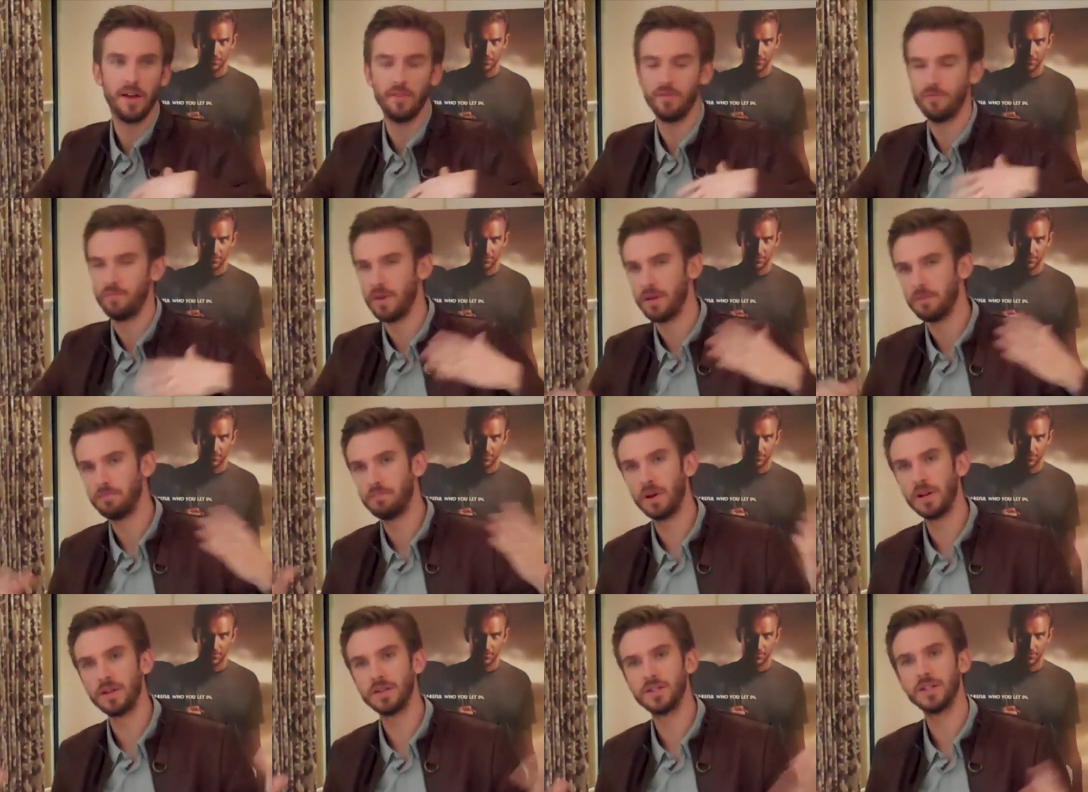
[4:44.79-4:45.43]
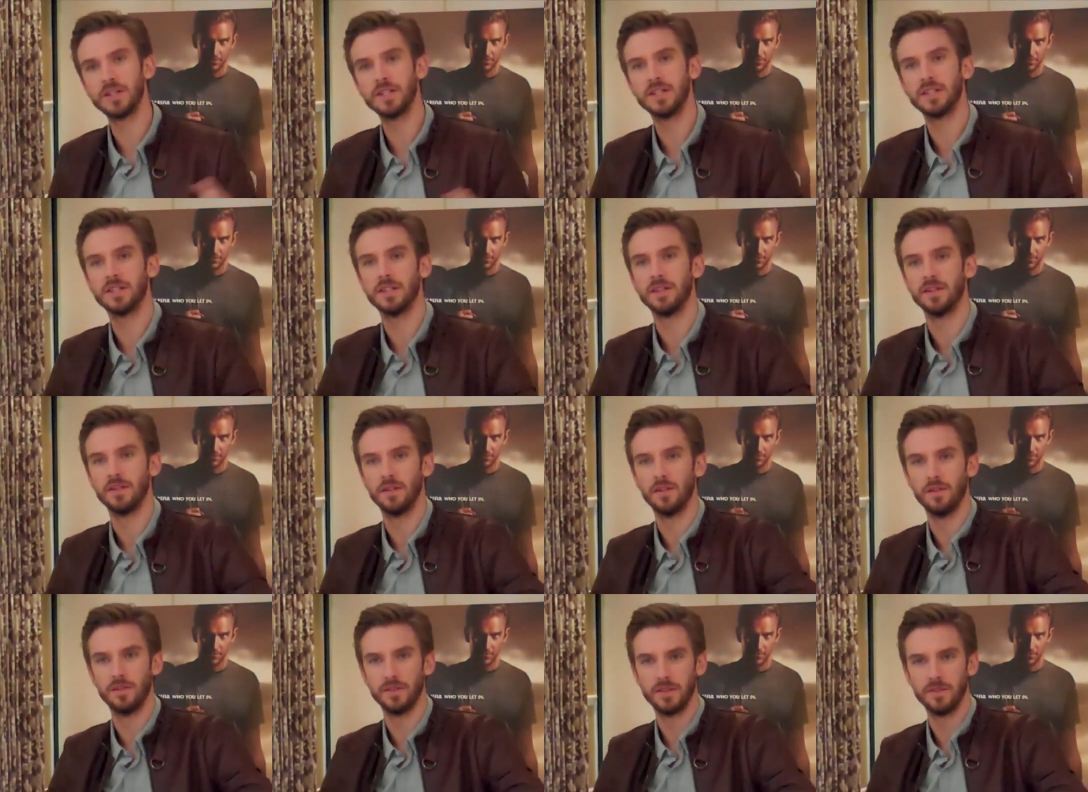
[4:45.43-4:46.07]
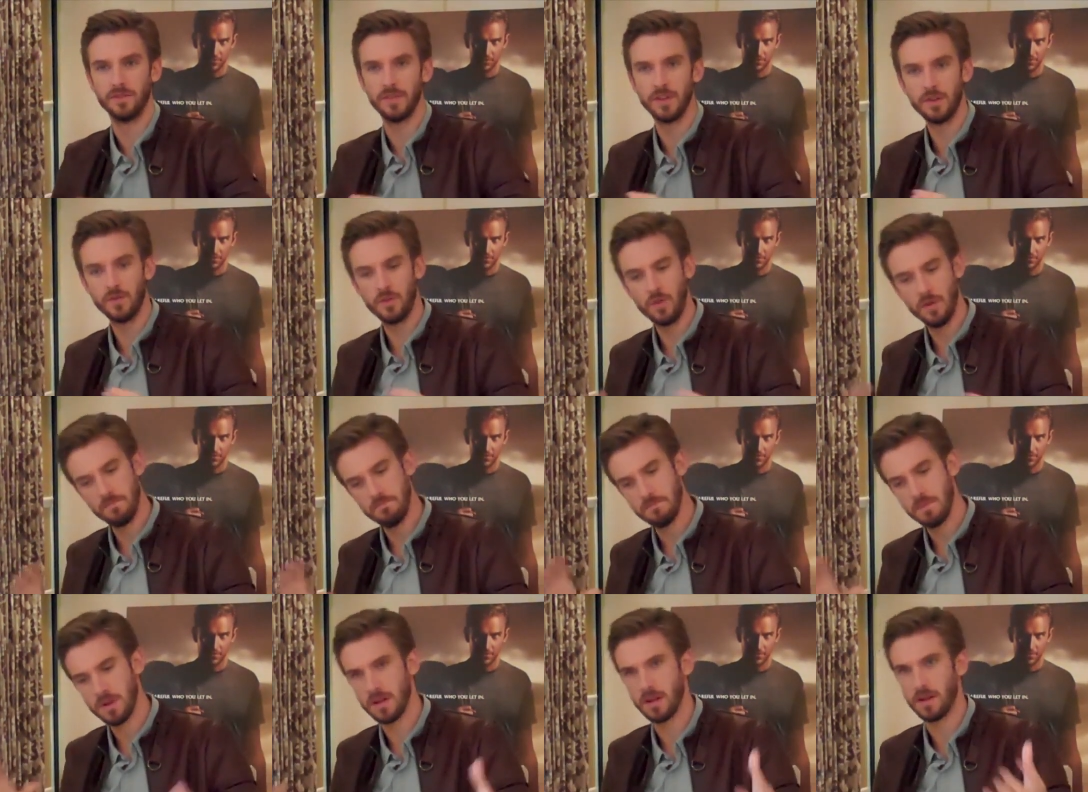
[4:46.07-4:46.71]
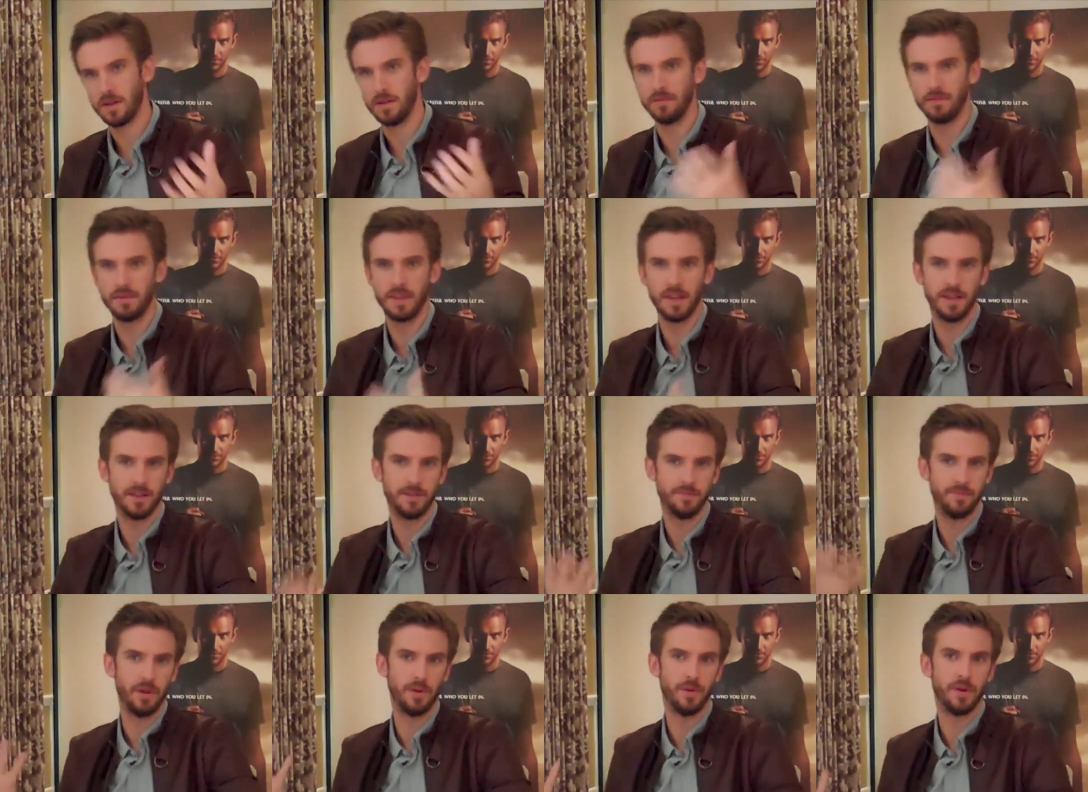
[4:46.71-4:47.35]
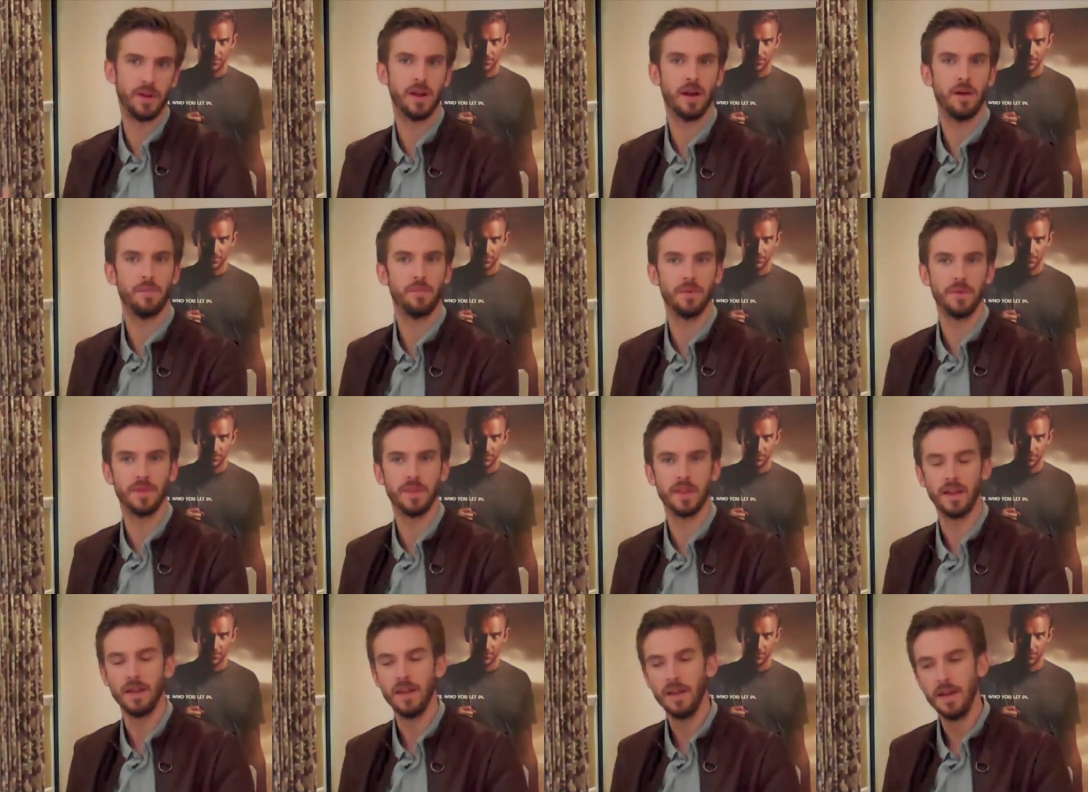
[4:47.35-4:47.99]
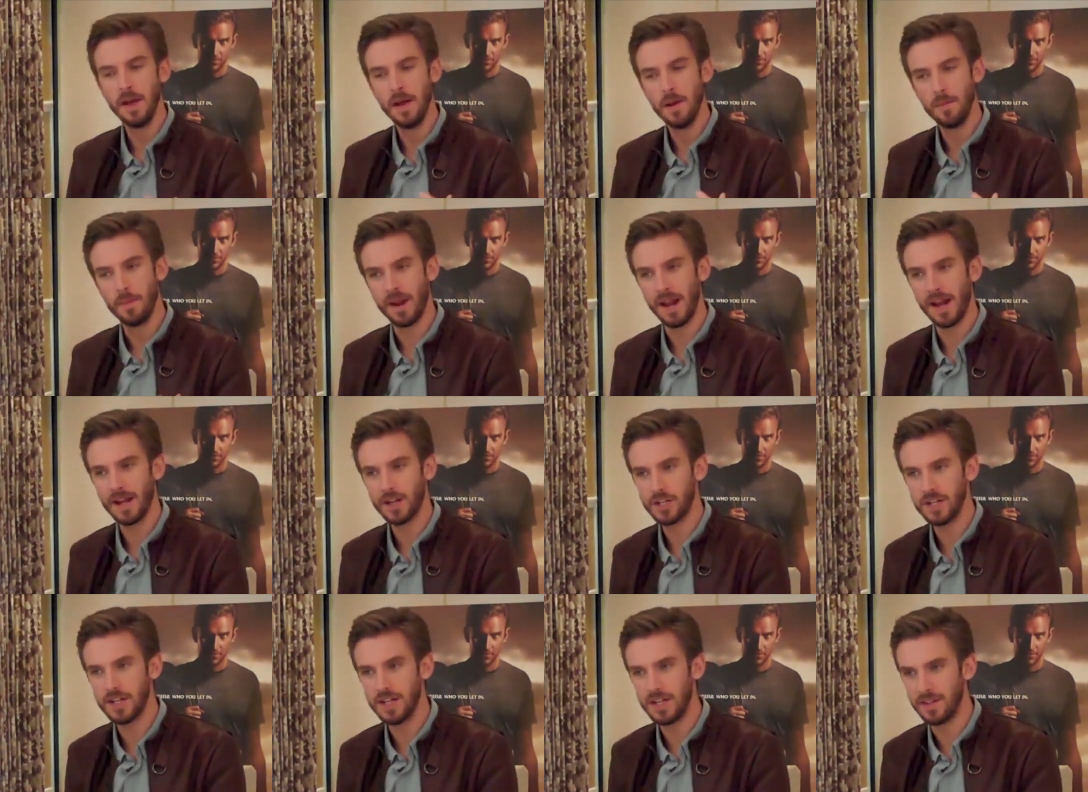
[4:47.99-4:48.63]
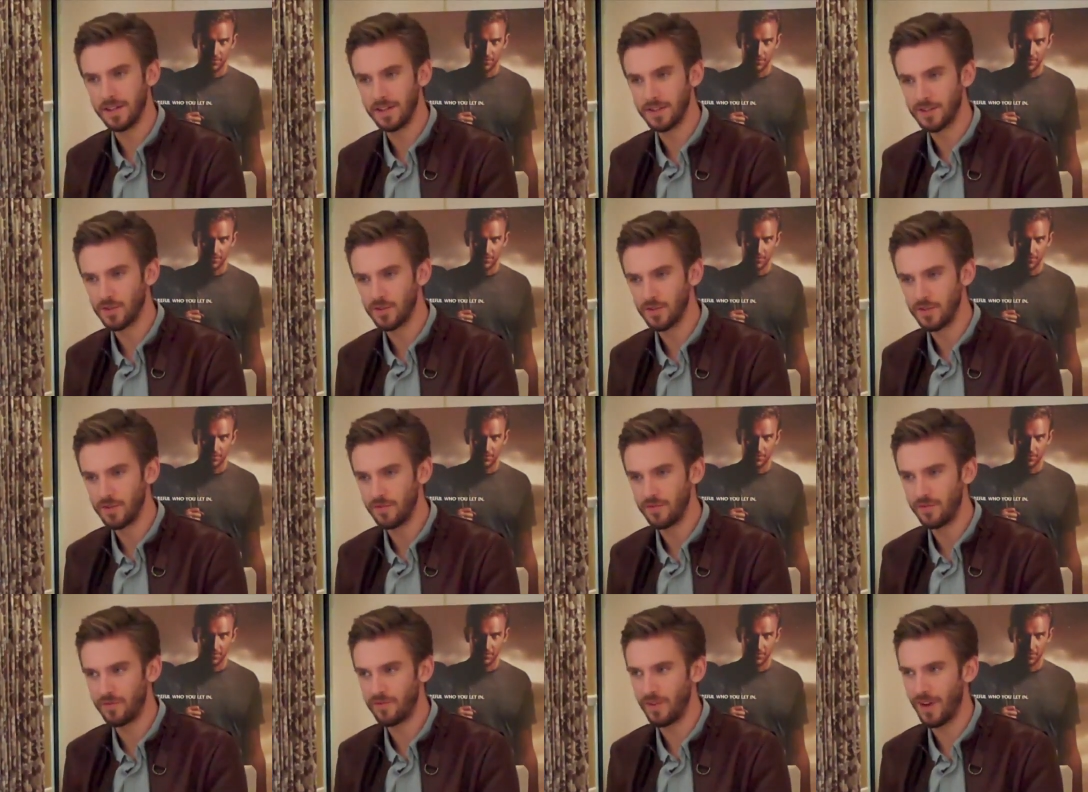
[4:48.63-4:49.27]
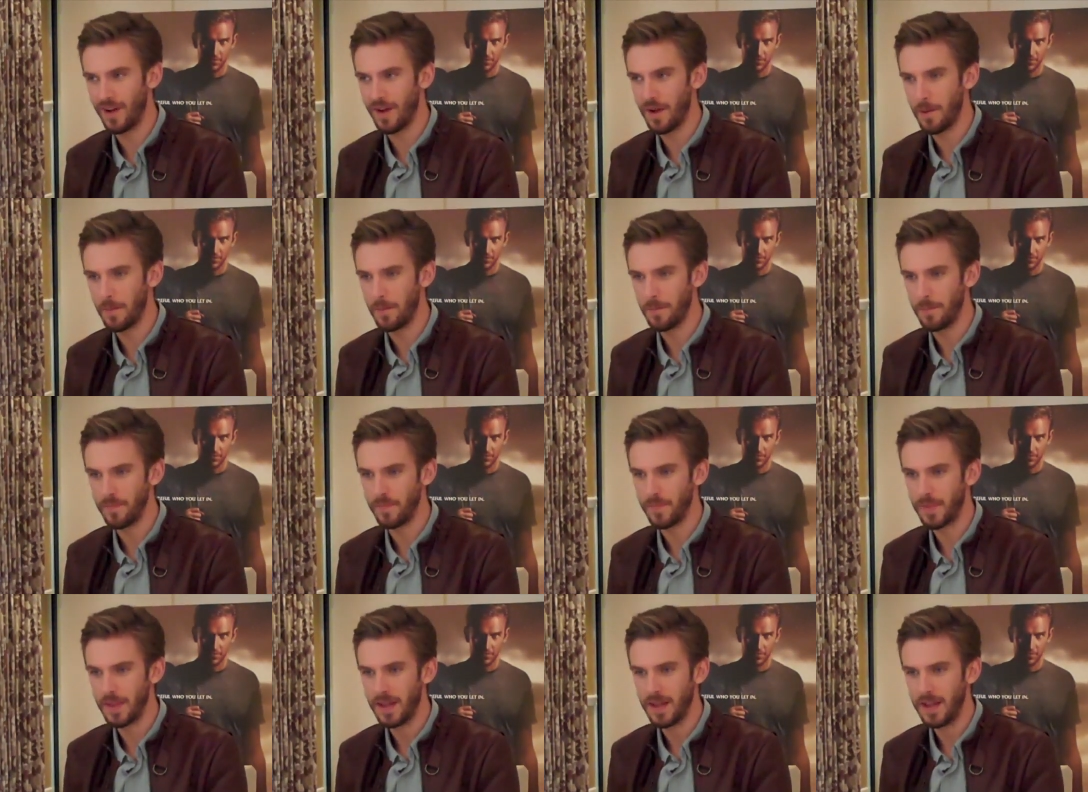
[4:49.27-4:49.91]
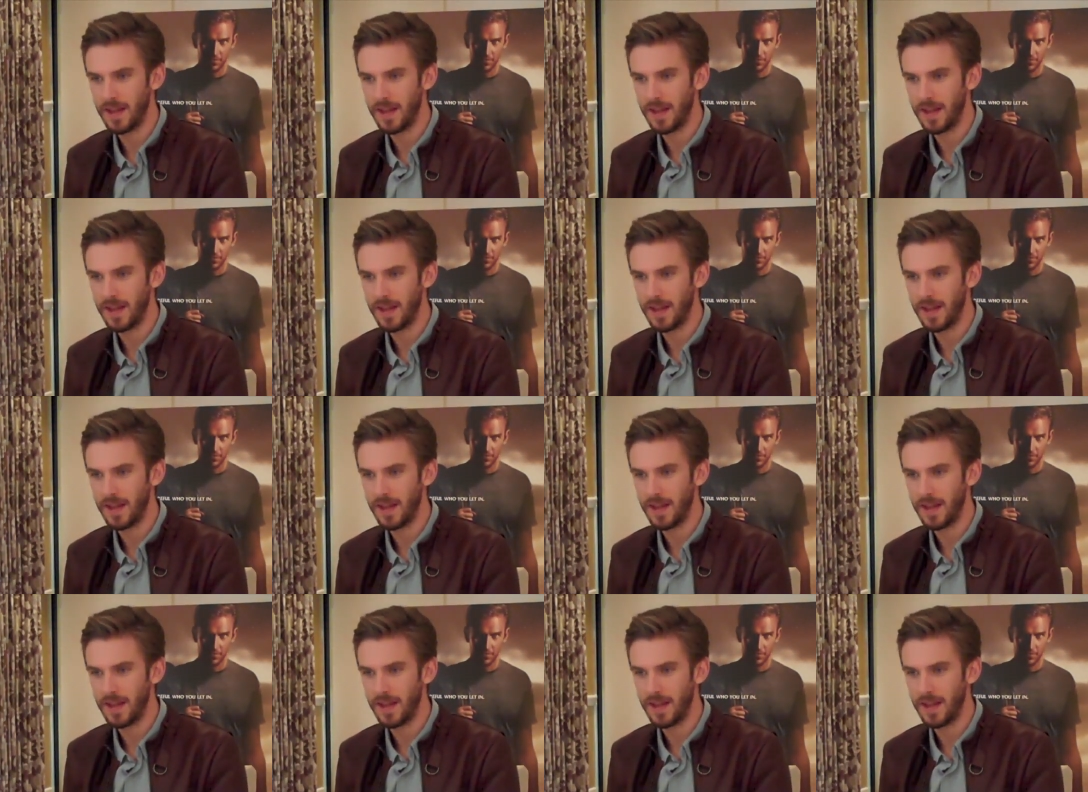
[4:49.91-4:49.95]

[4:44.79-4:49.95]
Speaker 1: have big budgets and lots of equipment and things blowing up and things. But actually, this sort of um,